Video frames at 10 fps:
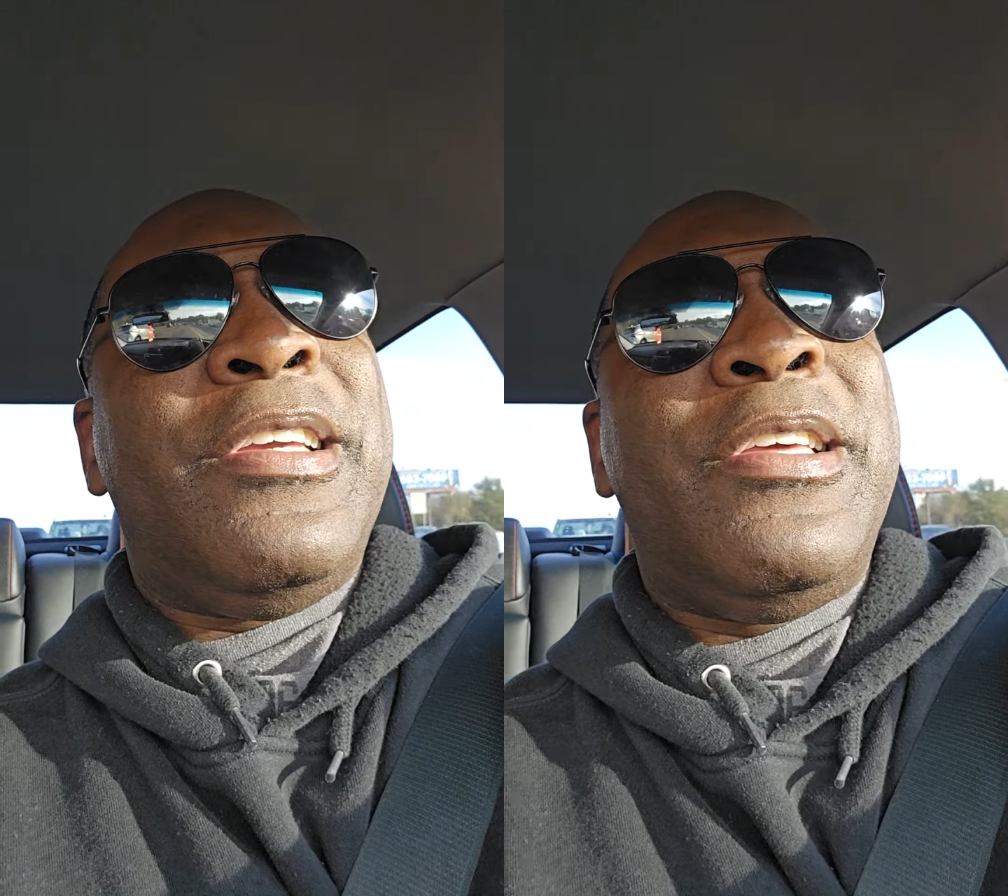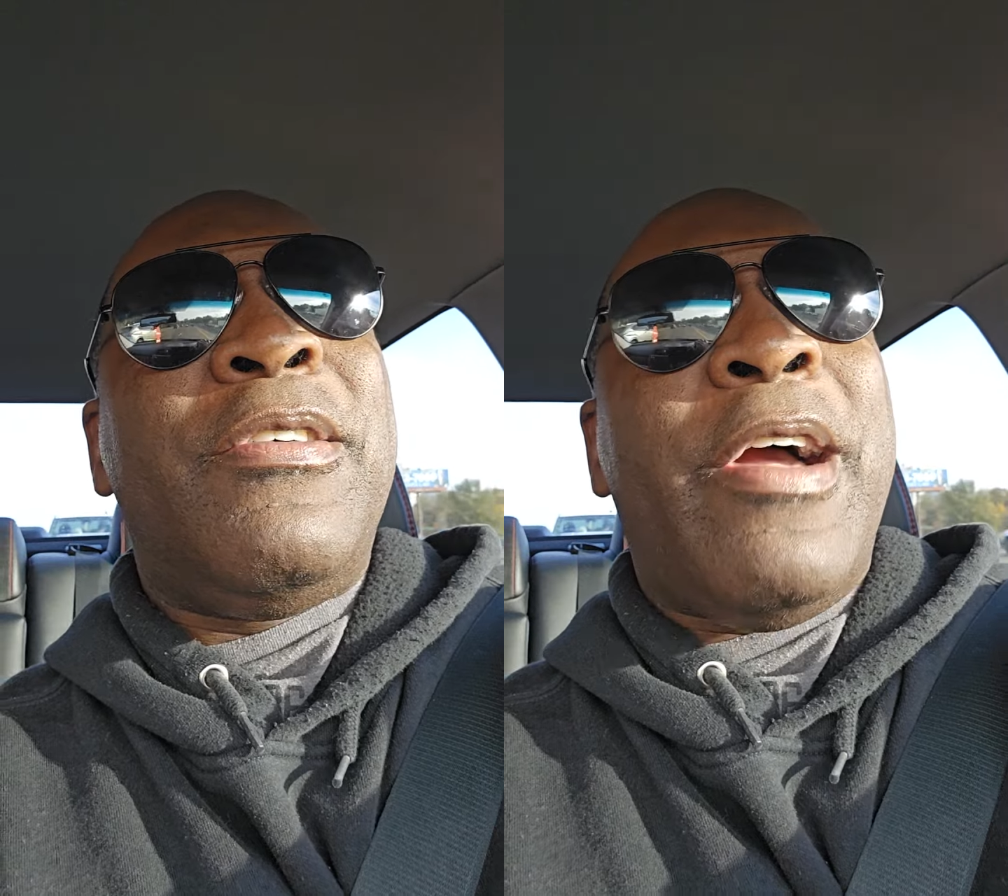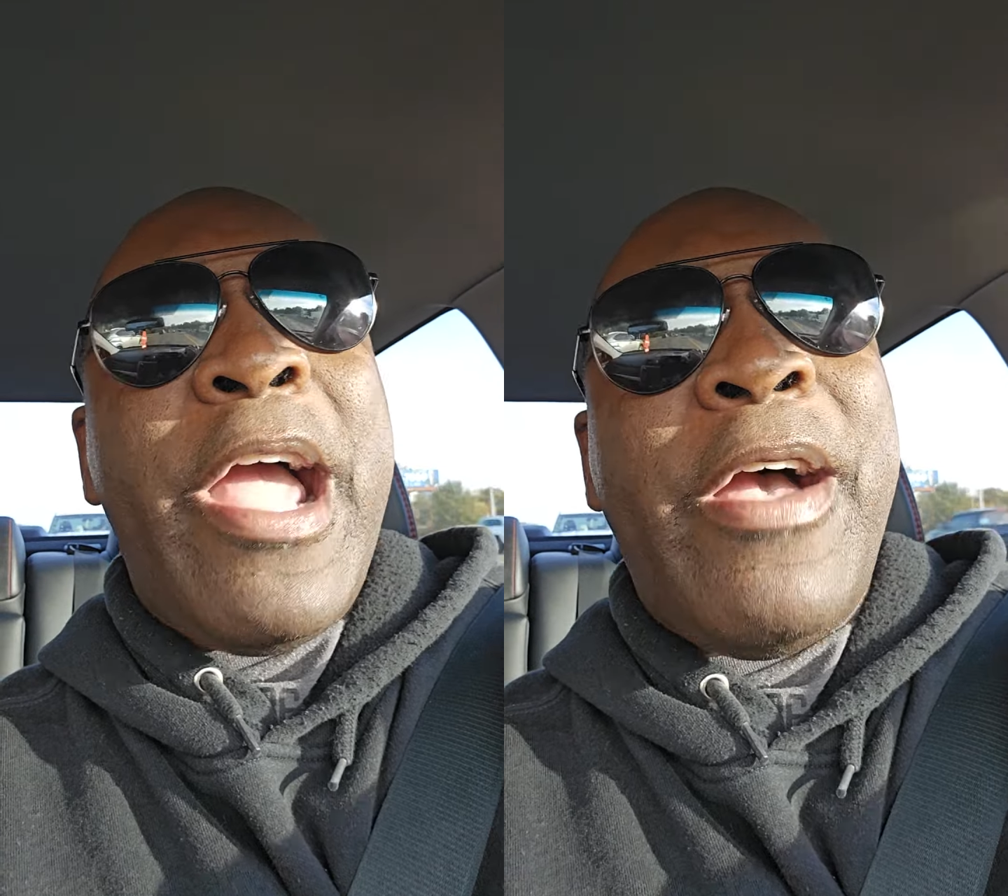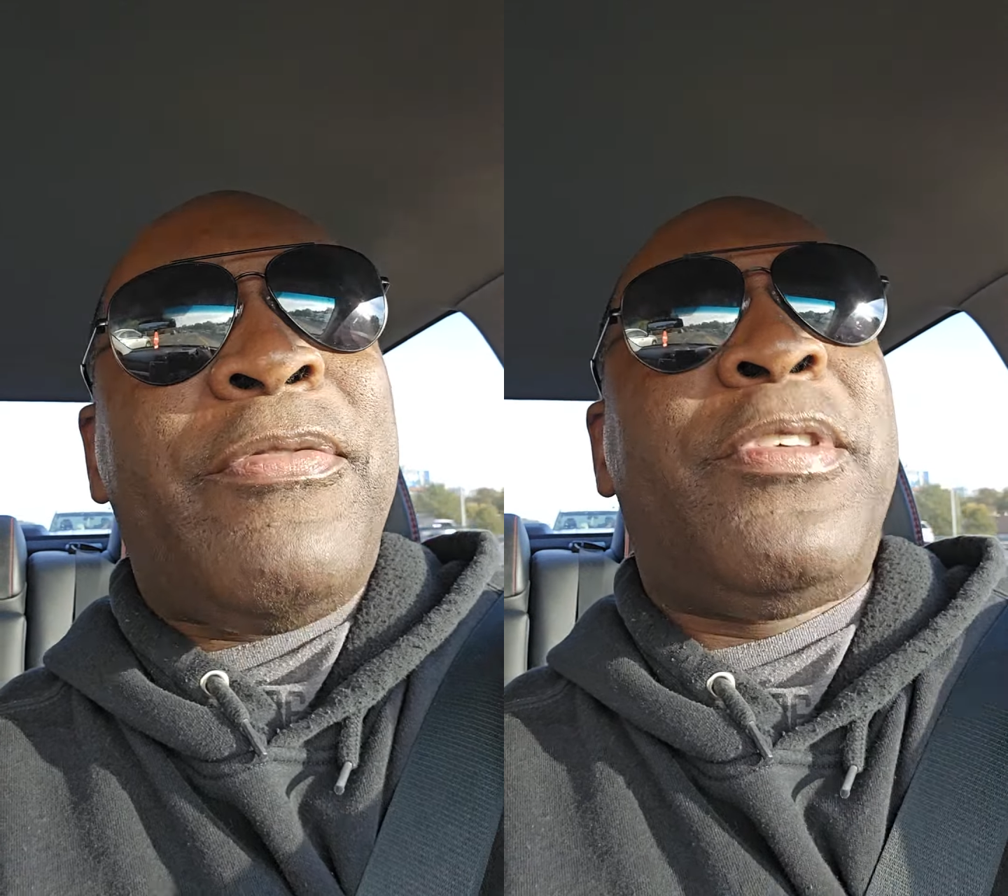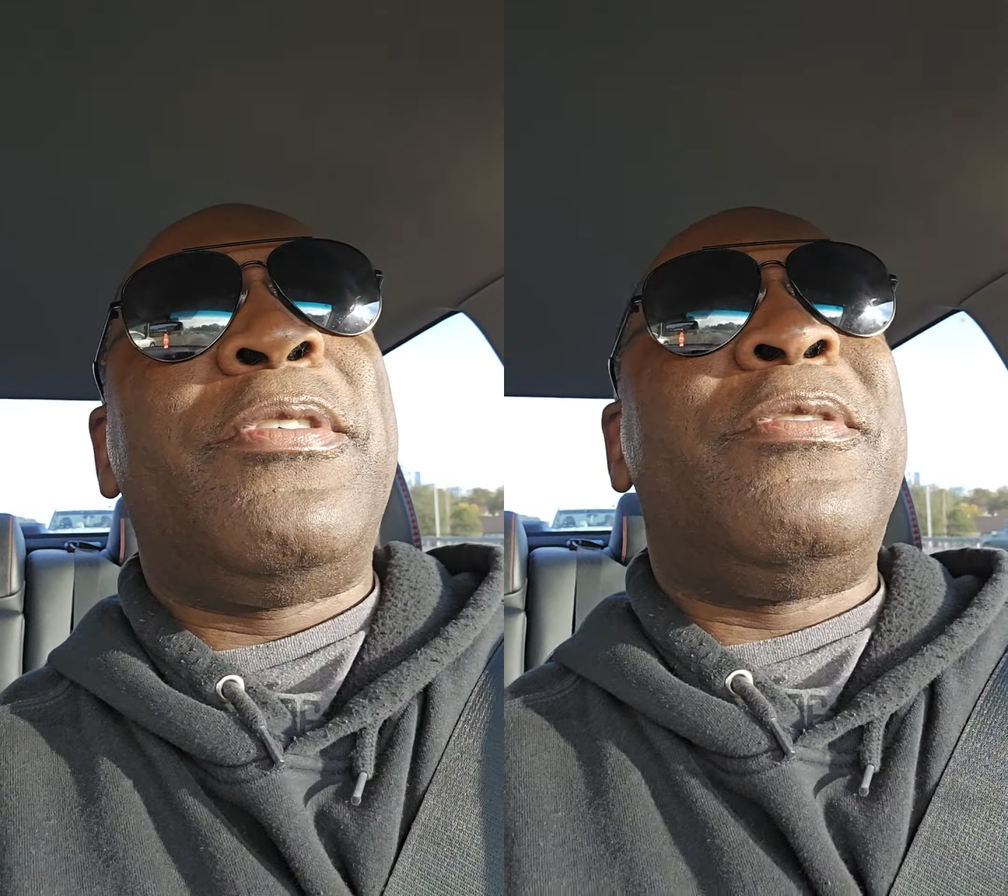You don't
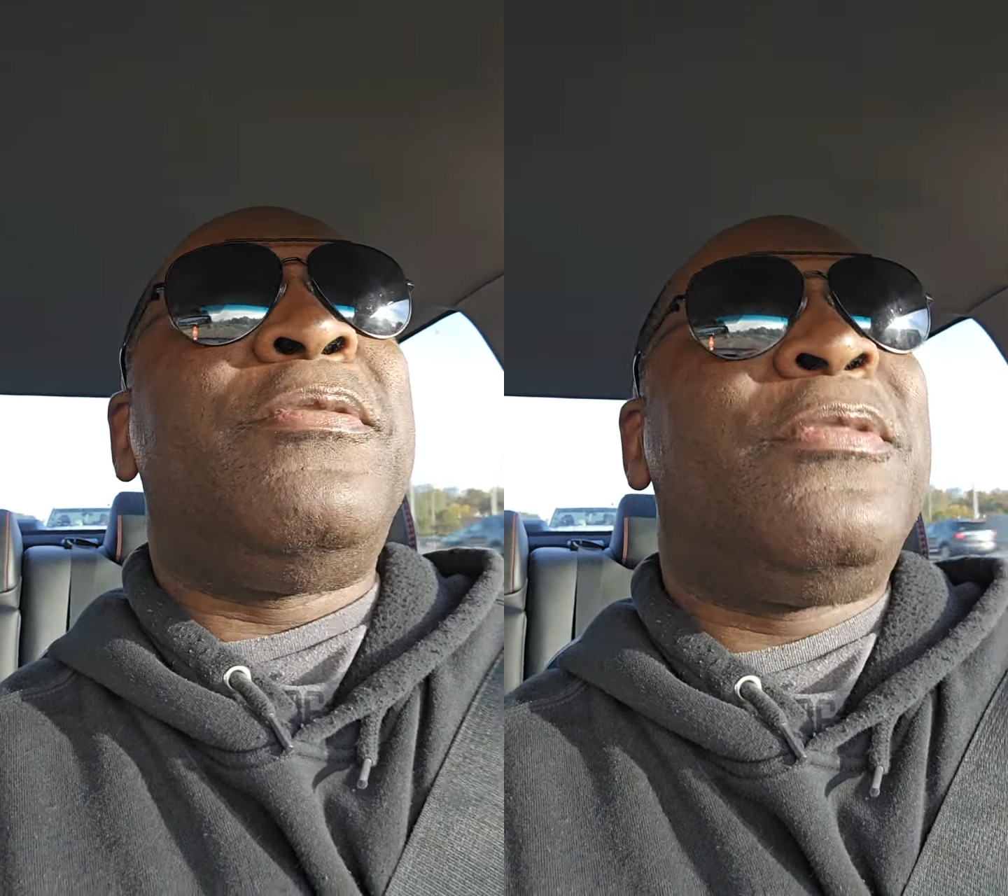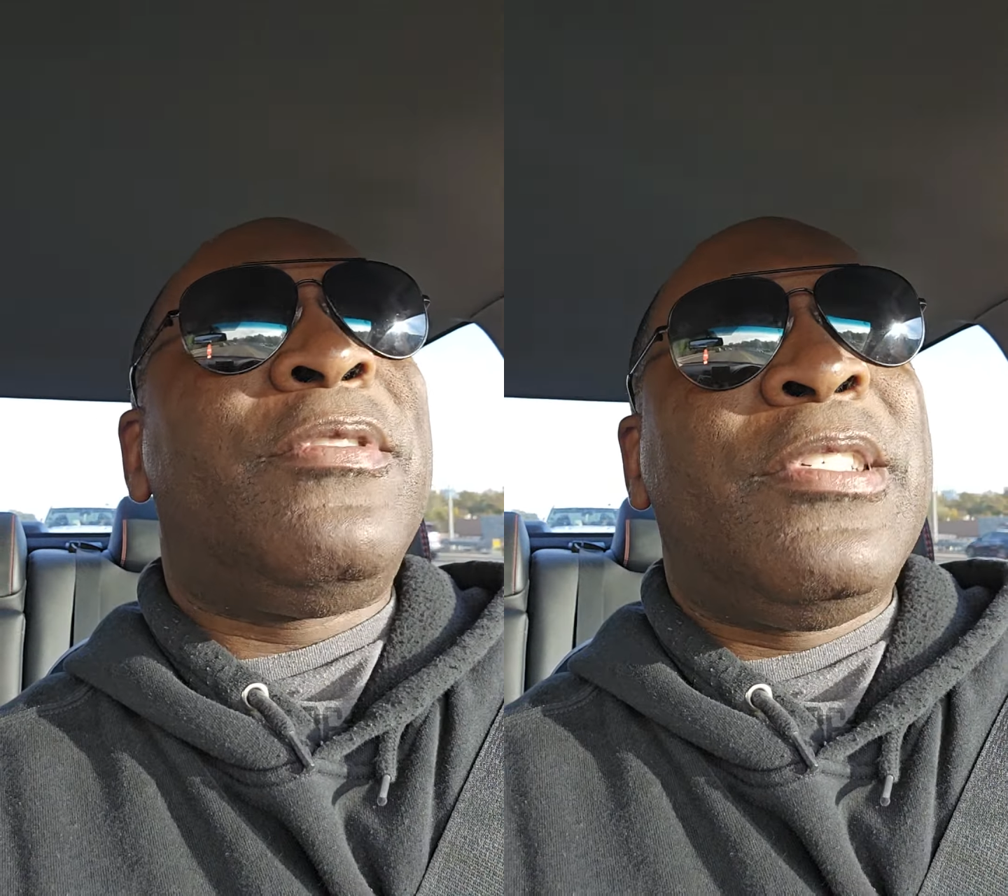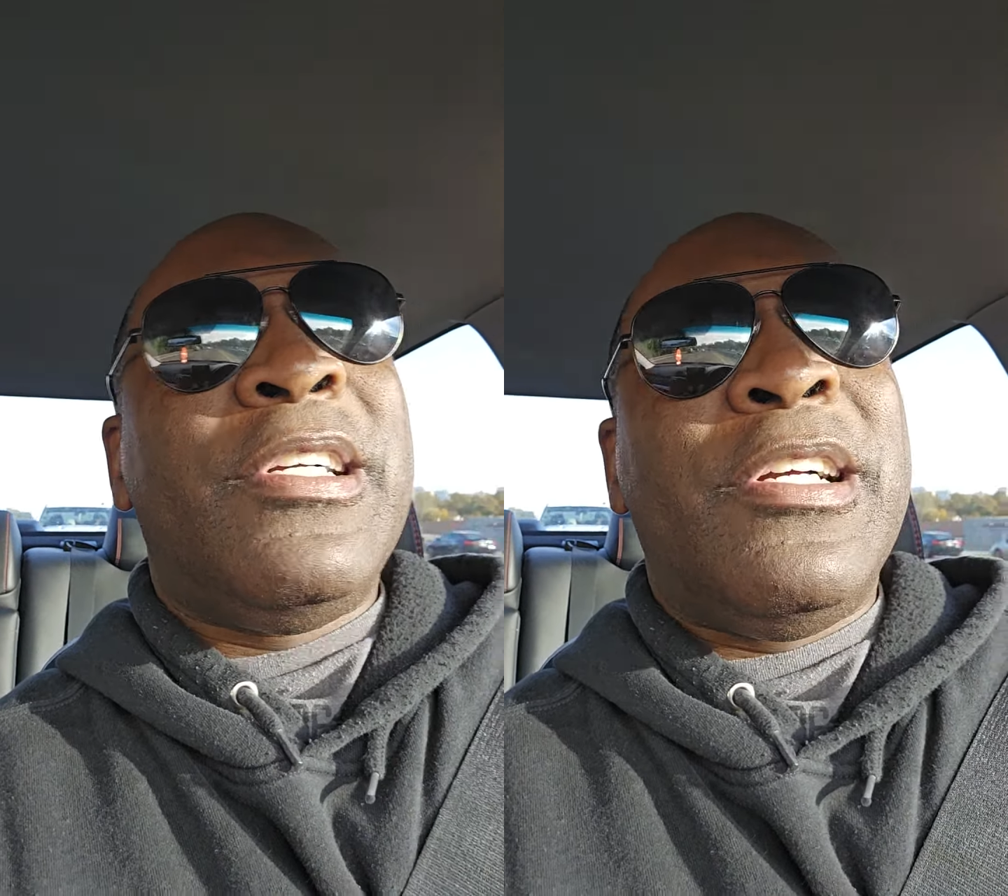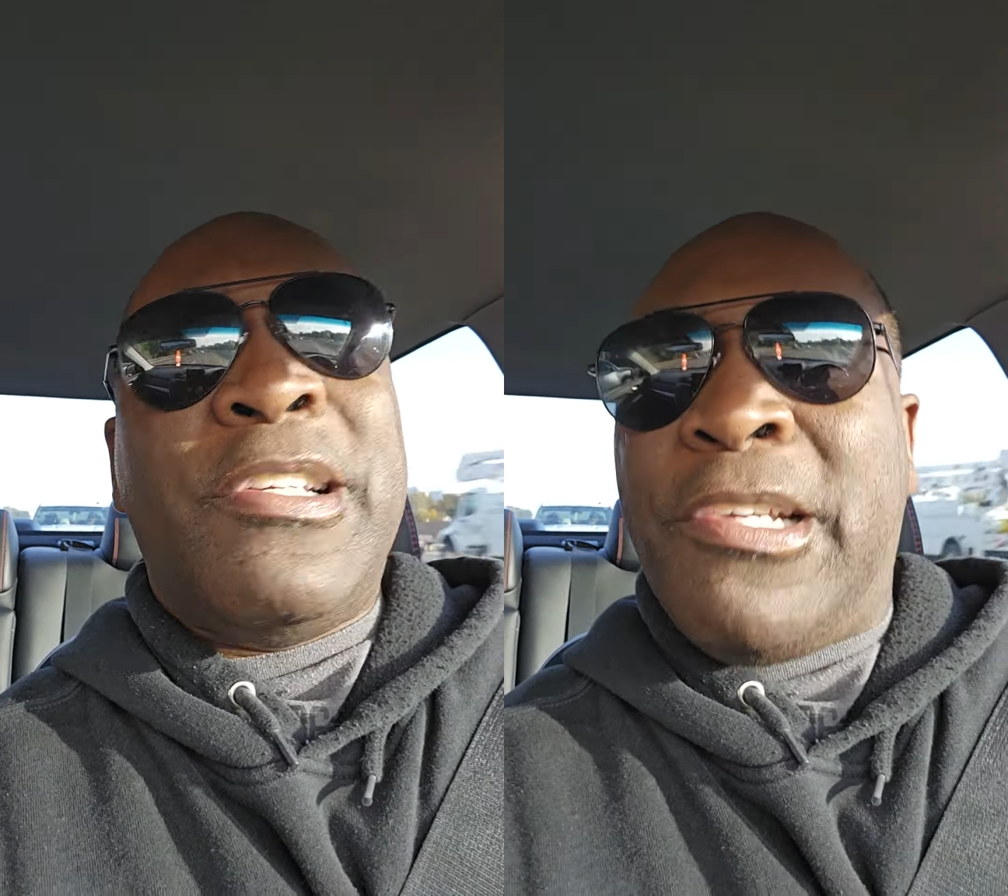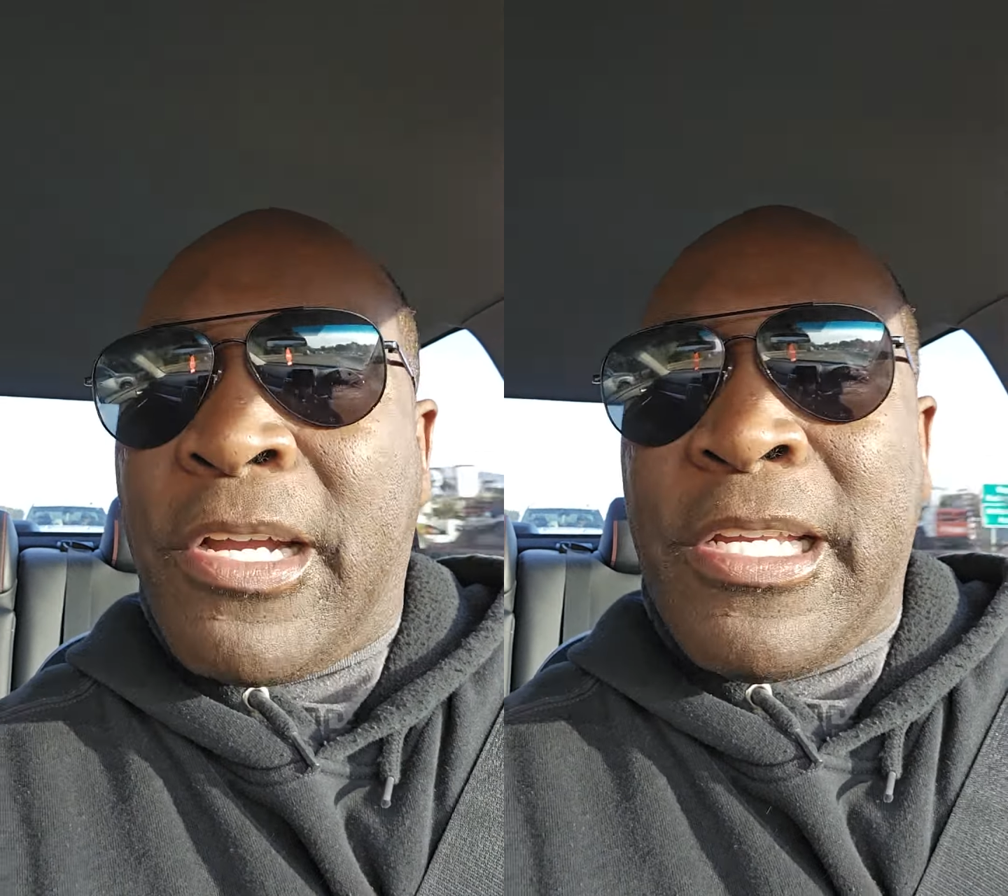have to
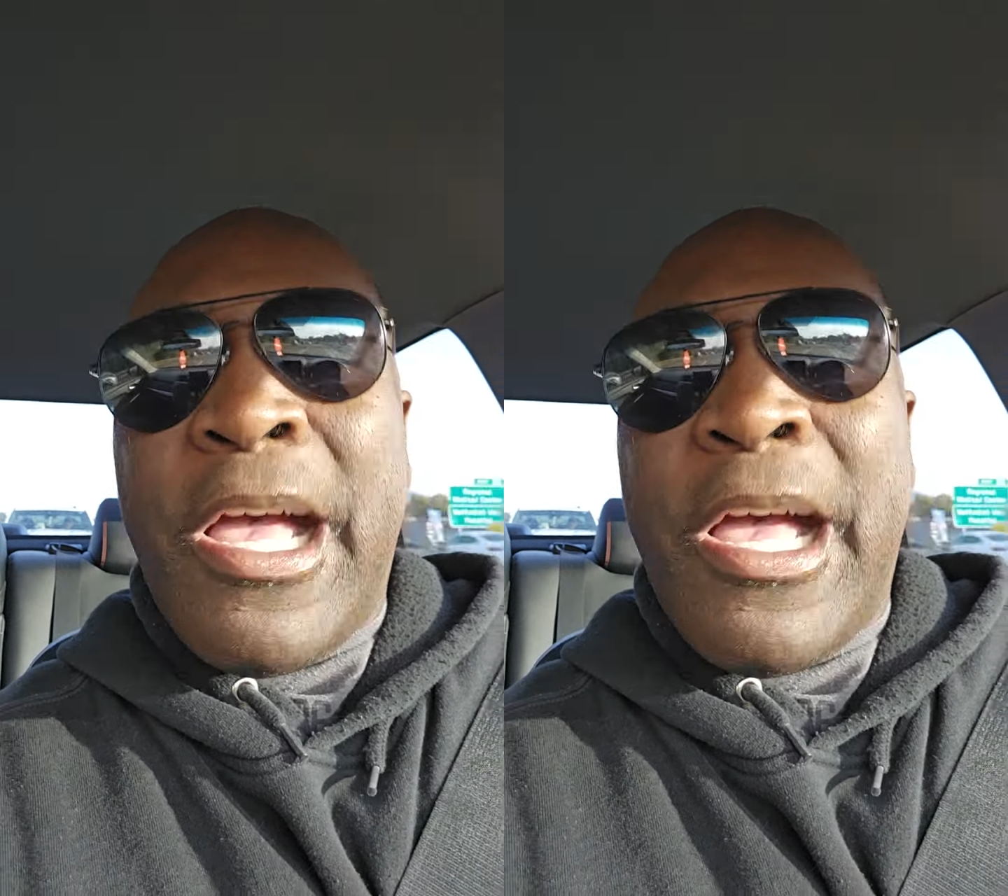chuck